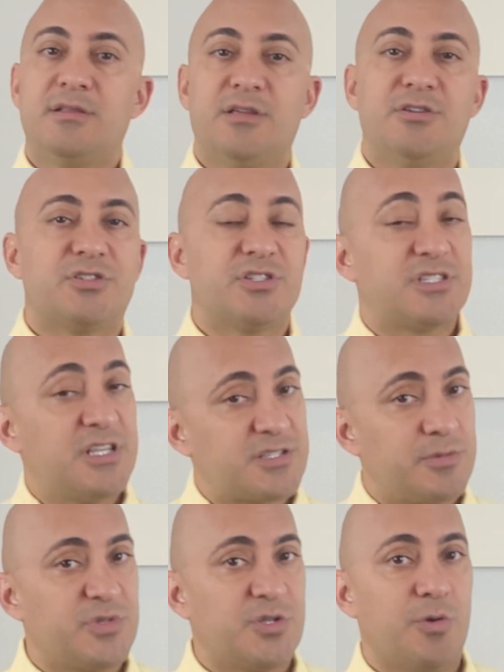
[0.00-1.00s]
There's a
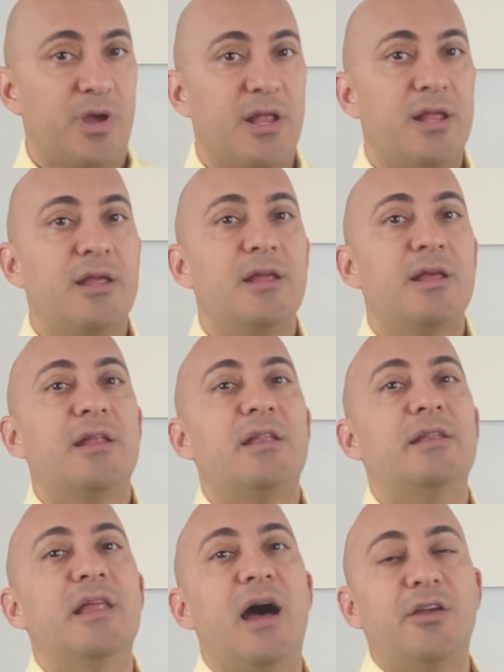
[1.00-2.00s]
system to it.
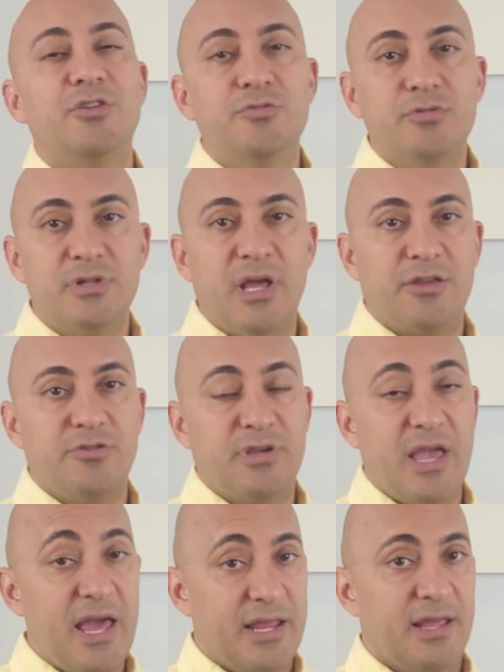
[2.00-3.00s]
Now you
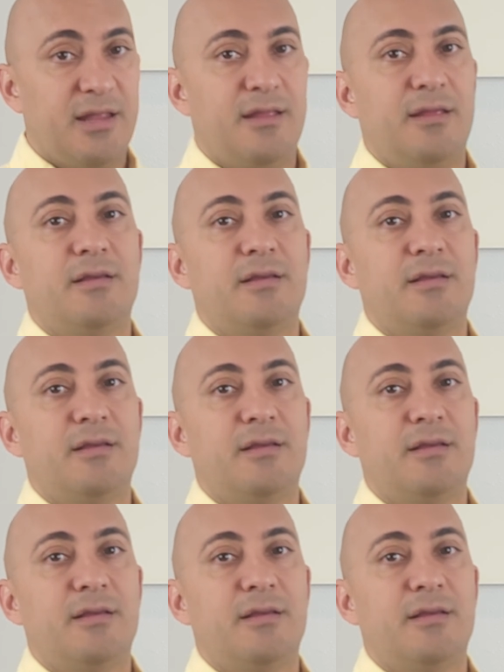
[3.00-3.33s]
get it.